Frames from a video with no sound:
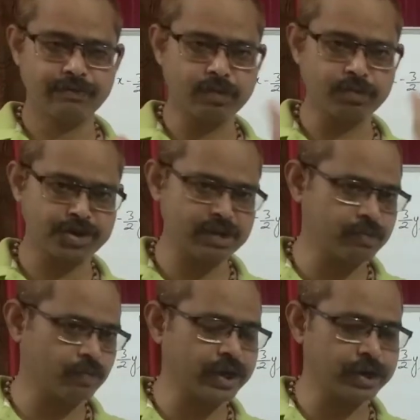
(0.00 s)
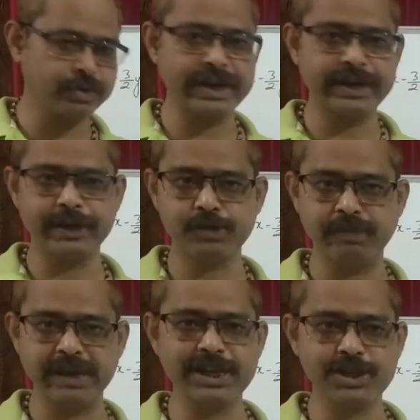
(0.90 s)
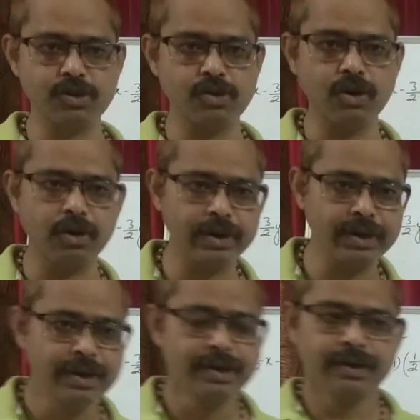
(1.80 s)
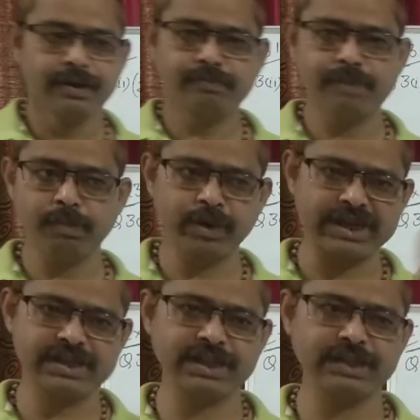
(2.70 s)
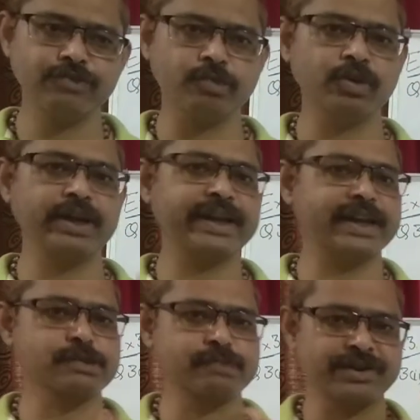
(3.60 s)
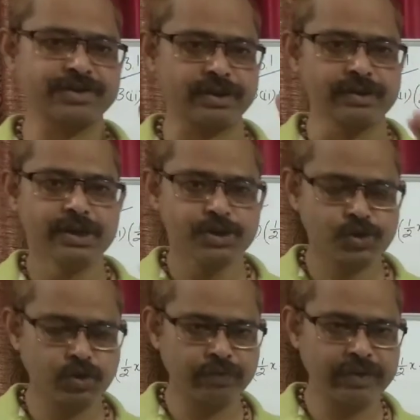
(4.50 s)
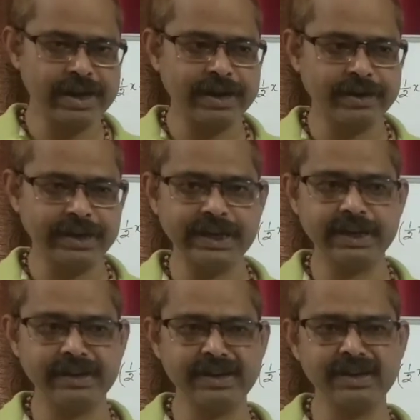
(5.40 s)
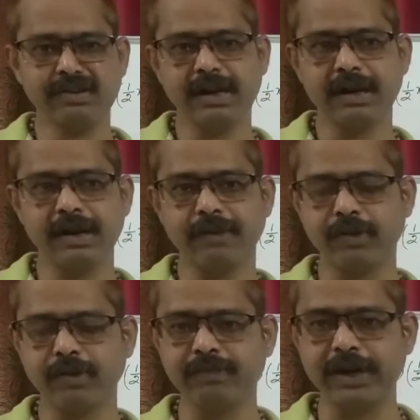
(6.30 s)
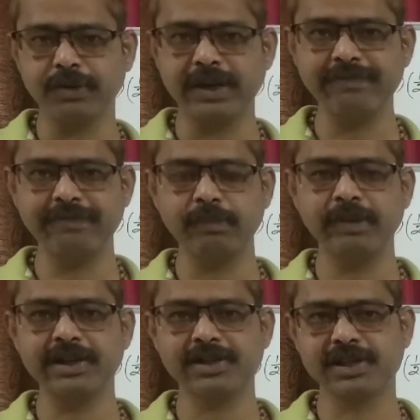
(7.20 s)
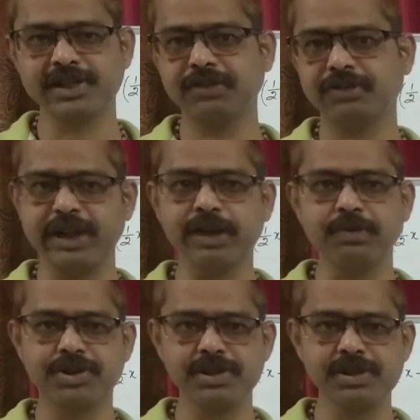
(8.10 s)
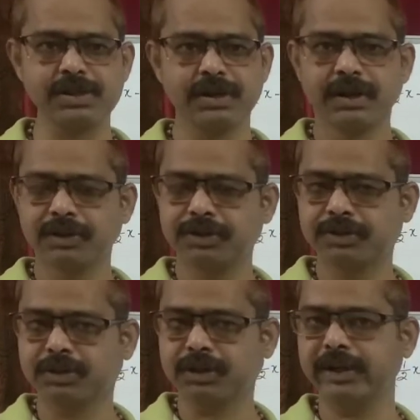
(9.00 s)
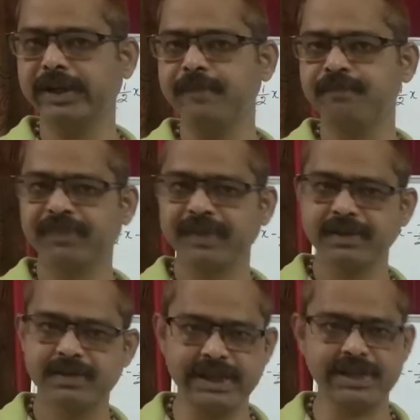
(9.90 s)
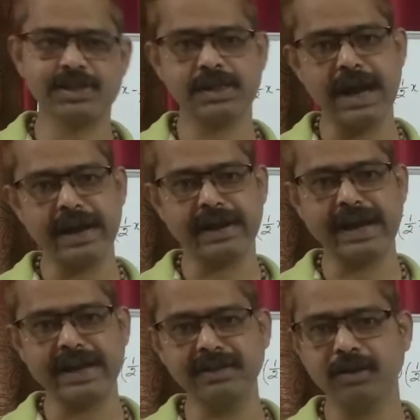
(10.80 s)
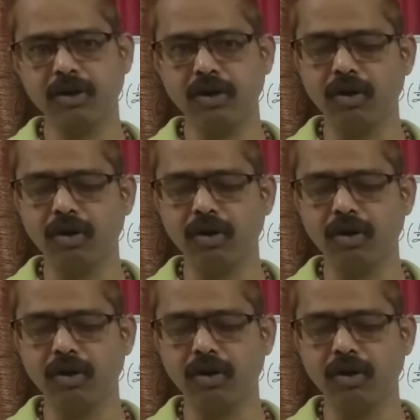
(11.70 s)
From question number 1 to 9, it is based on memorizing the formula and expansion. So we are dealing in from 1 to 9, we will be discussing 3 questions, 3rd, 6th and 9th.